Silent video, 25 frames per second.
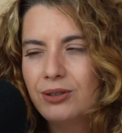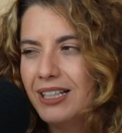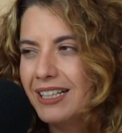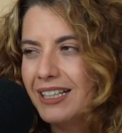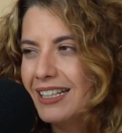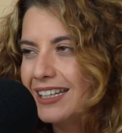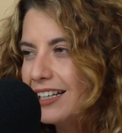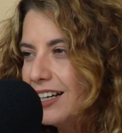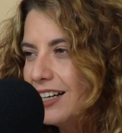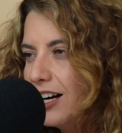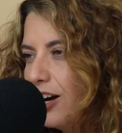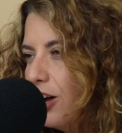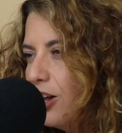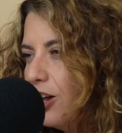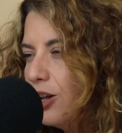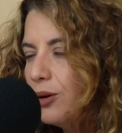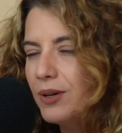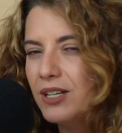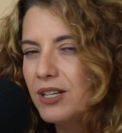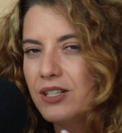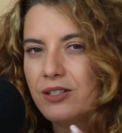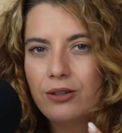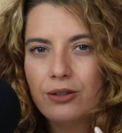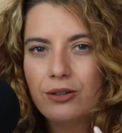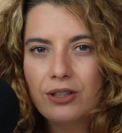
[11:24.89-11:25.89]
Like,
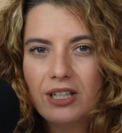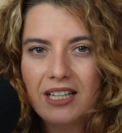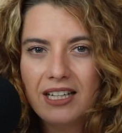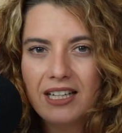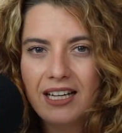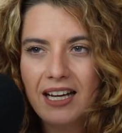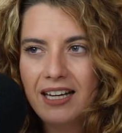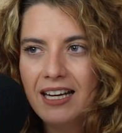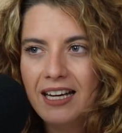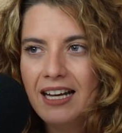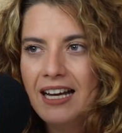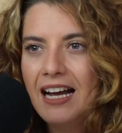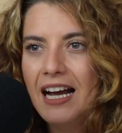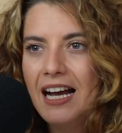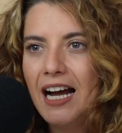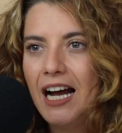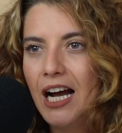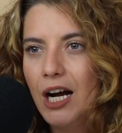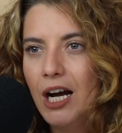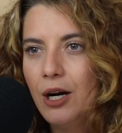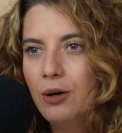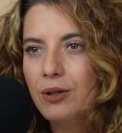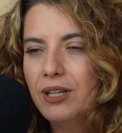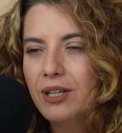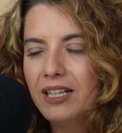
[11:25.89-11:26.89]
always looking at
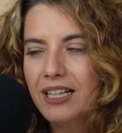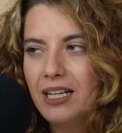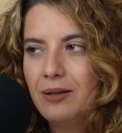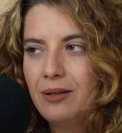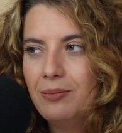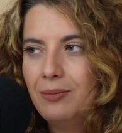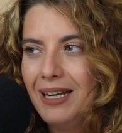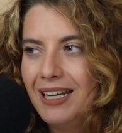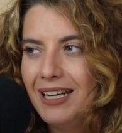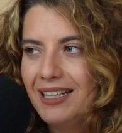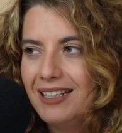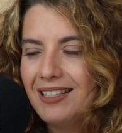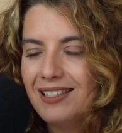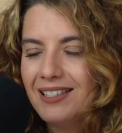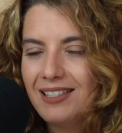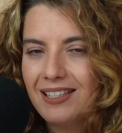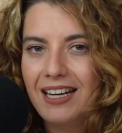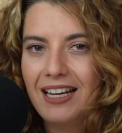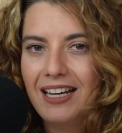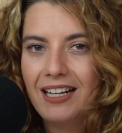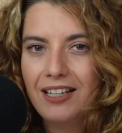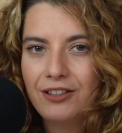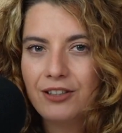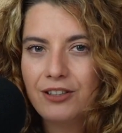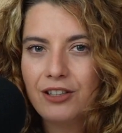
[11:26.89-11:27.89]
how can I make this
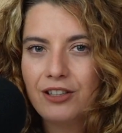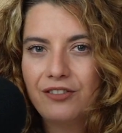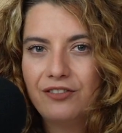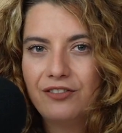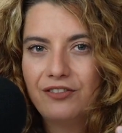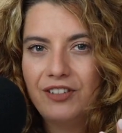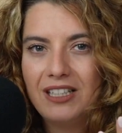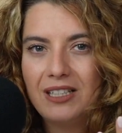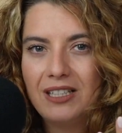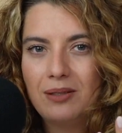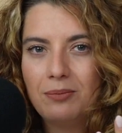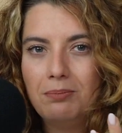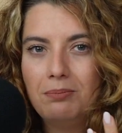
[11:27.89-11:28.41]
calendar fit